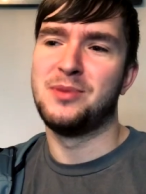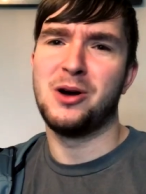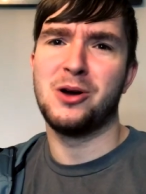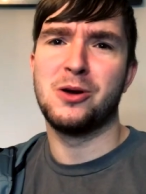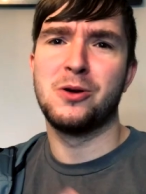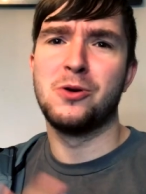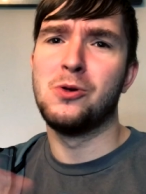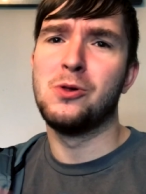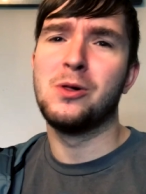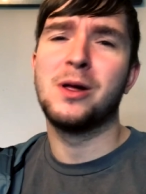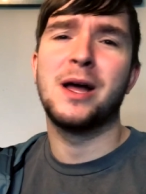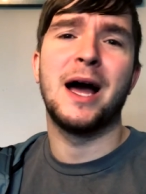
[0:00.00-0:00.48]
but a
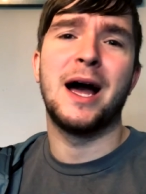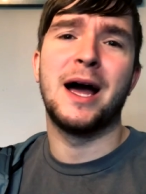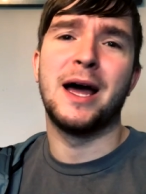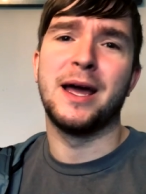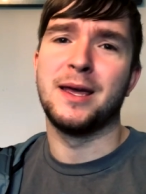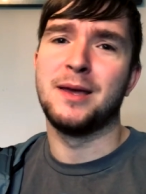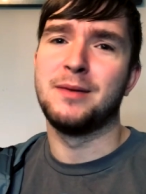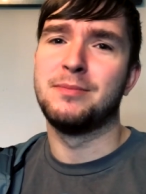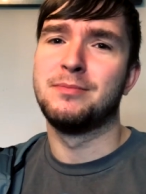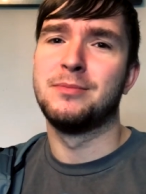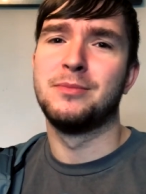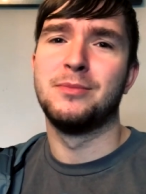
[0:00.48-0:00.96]
cool
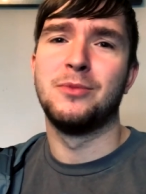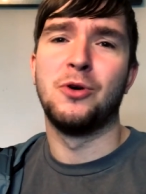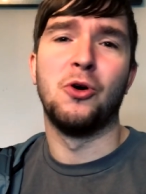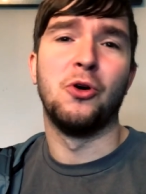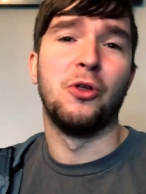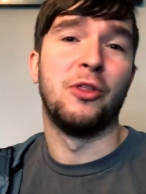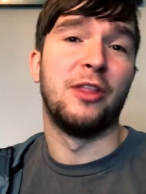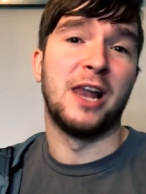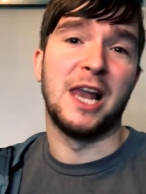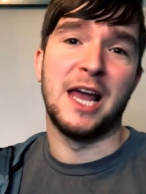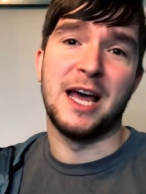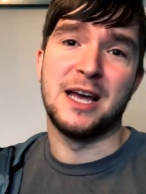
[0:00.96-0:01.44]
guy,
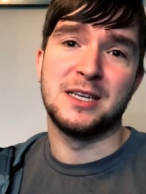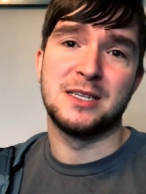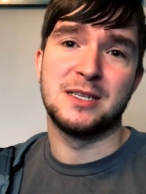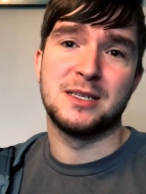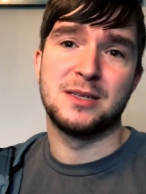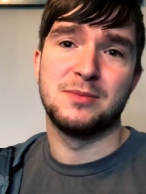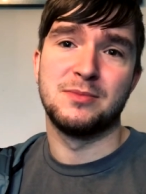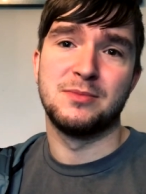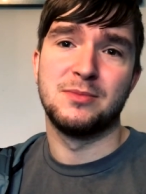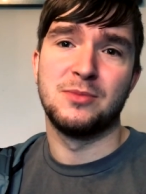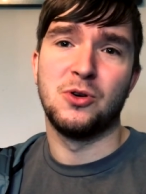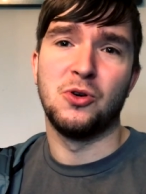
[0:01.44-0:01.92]
all the
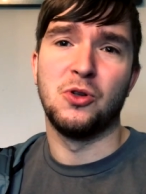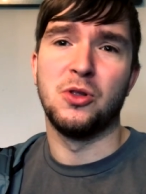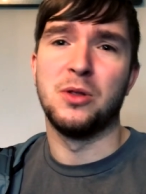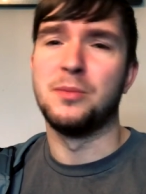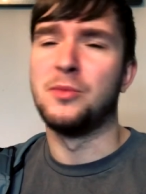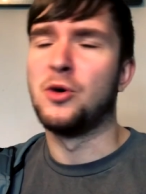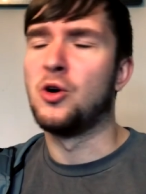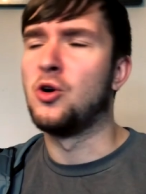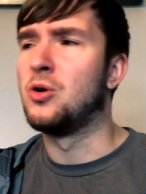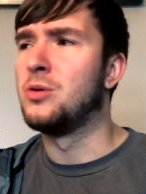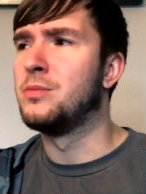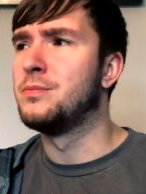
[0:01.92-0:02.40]
less, all the
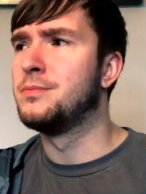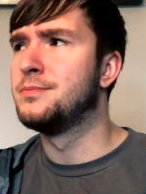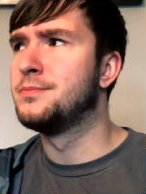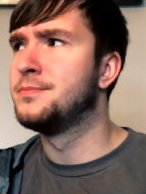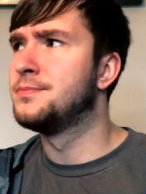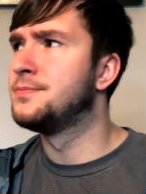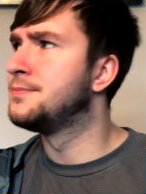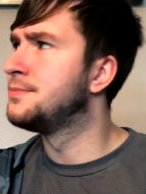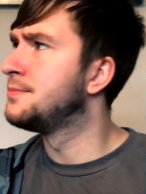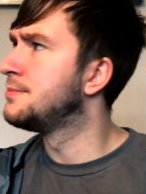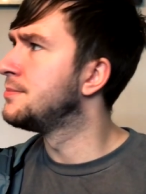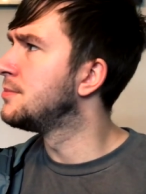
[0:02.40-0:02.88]
more
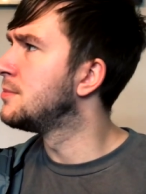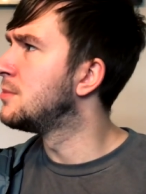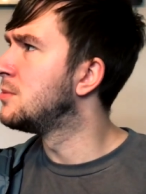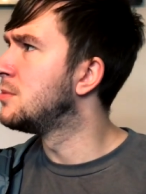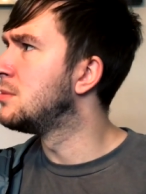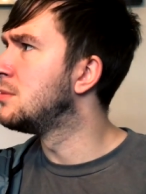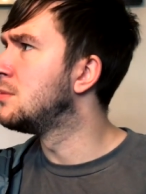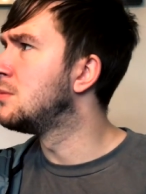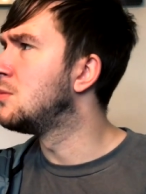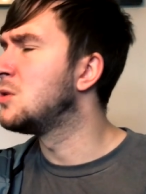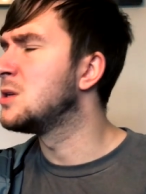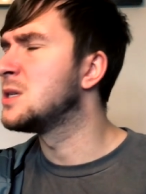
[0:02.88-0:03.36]

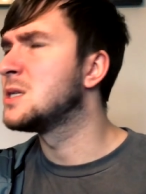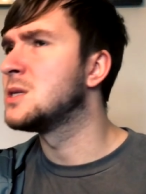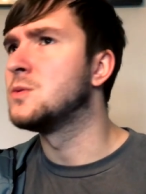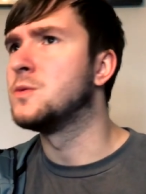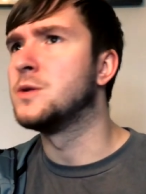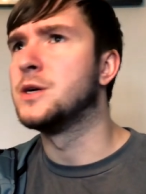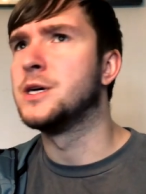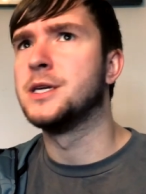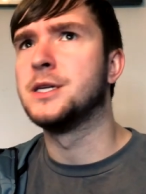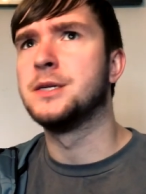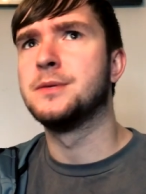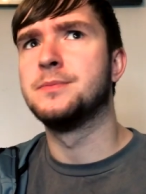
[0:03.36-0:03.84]
what's the
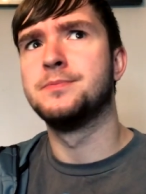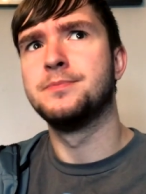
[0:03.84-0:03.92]
word?